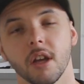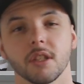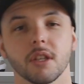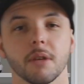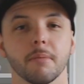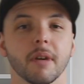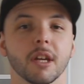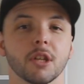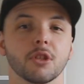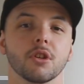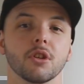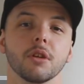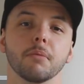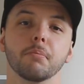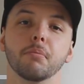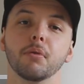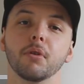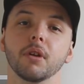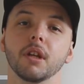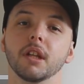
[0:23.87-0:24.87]
So make sure
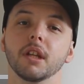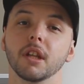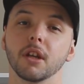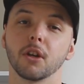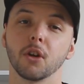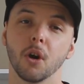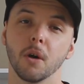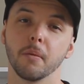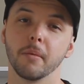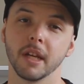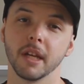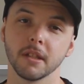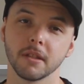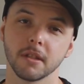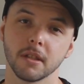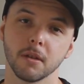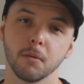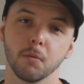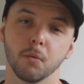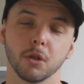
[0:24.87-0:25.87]
you put in the
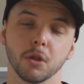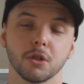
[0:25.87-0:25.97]
comments